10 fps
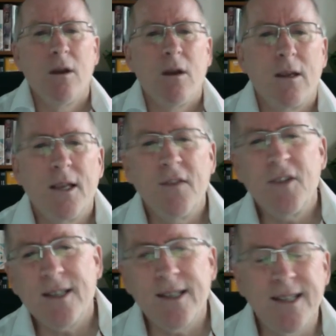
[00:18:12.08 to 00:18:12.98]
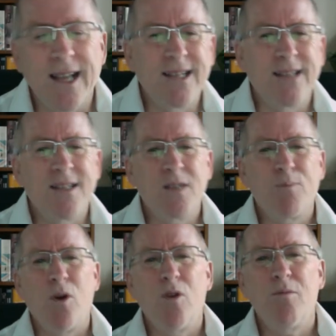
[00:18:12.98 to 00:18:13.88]
gives us the sense that this
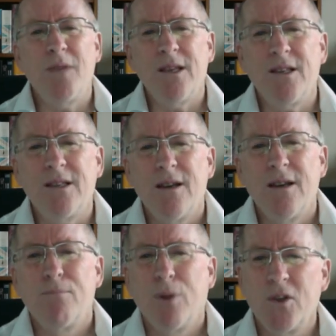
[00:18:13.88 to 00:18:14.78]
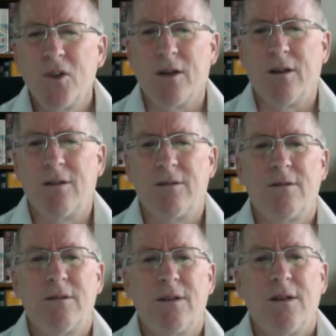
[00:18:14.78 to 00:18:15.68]
poem is personal.
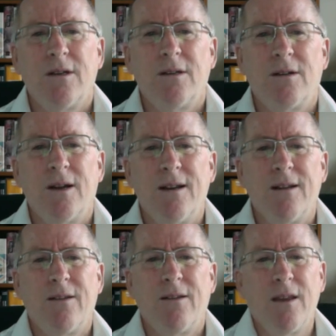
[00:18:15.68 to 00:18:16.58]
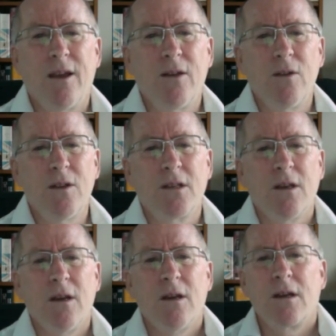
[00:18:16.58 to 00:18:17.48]
Right? The utterance
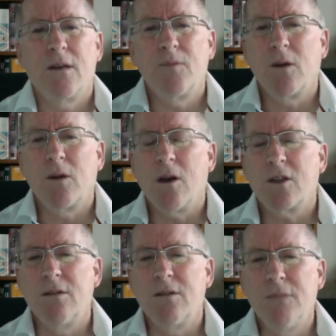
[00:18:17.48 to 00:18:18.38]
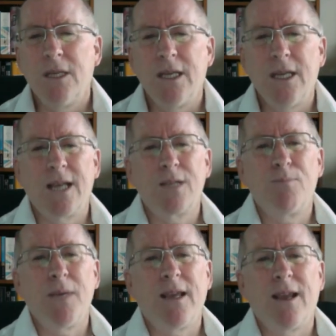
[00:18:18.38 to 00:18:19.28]
comes across to me as
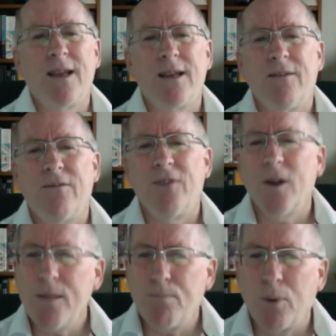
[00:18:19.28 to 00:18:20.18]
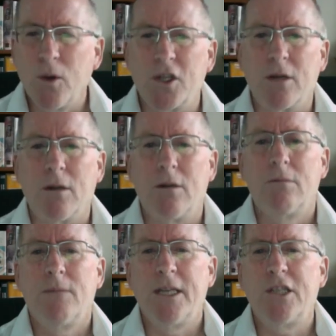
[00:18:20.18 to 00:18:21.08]
being very personal,
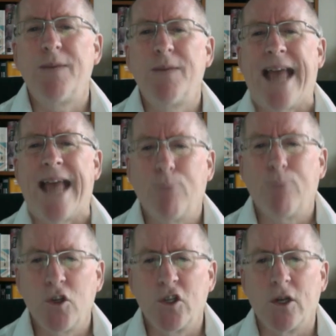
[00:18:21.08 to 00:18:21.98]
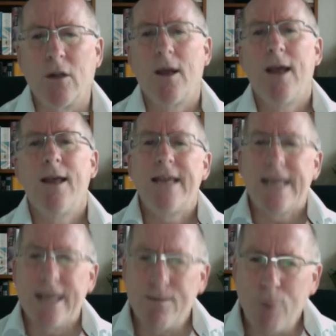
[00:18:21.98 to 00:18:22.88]
intimate and personal,
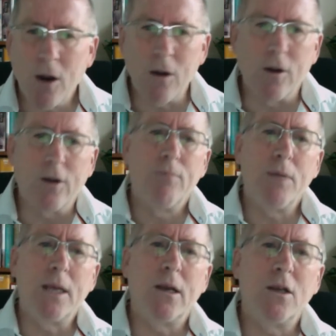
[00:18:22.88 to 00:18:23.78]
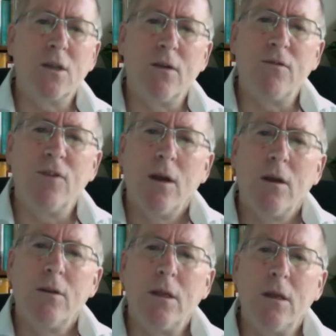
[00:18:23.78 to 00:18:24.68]
in part because of
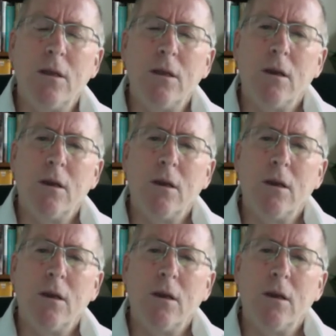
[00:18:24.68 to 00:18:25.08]
the